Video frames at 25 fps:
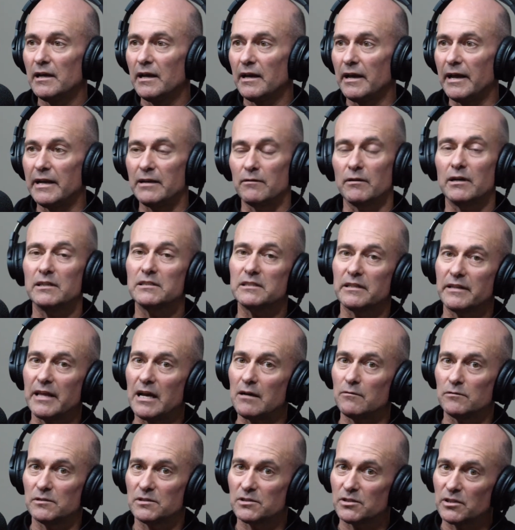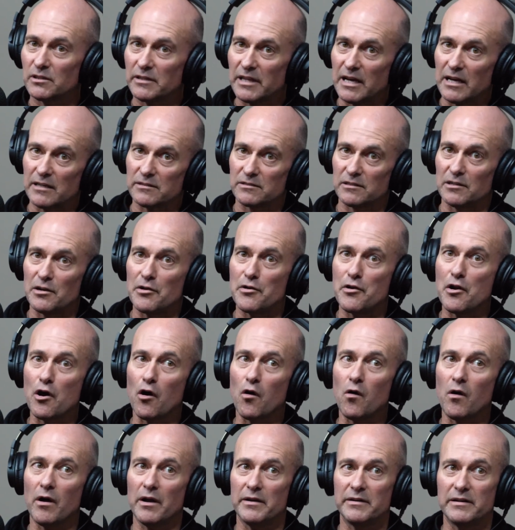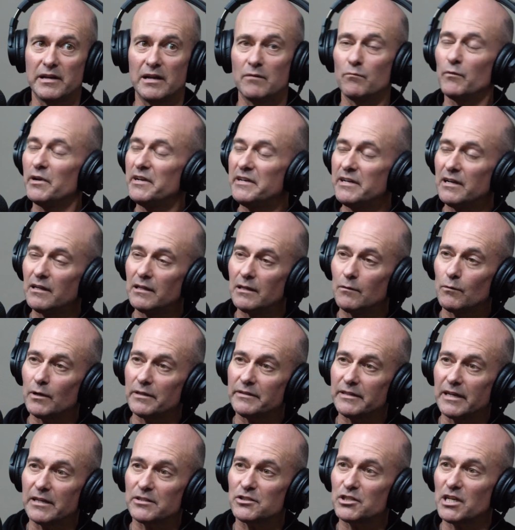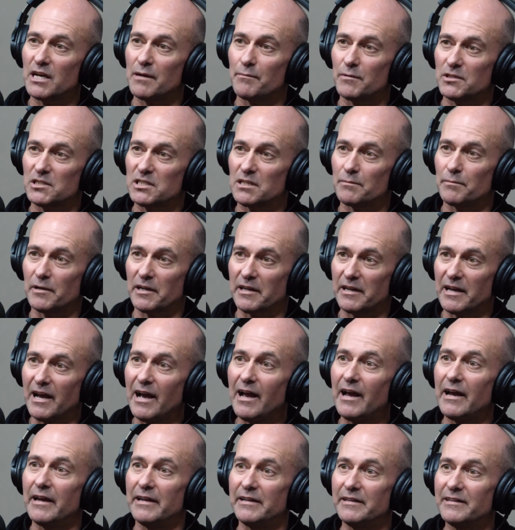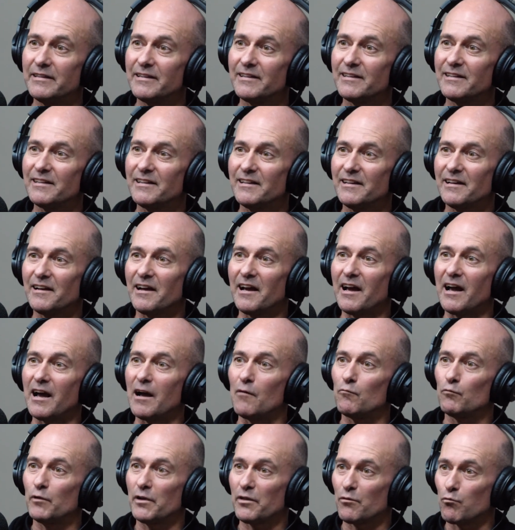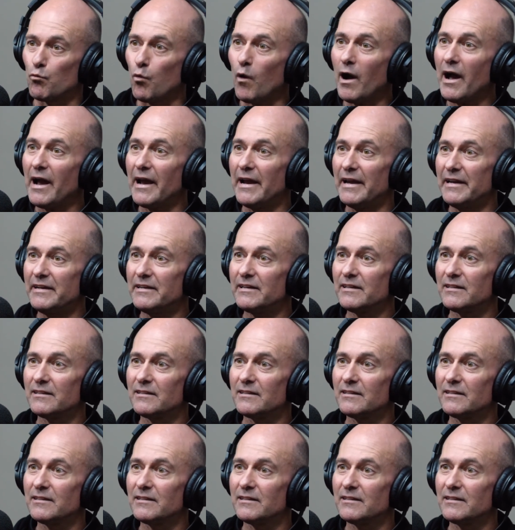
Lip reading: Anyway, so that was 2009, and we nearly won that championship again with Wayne.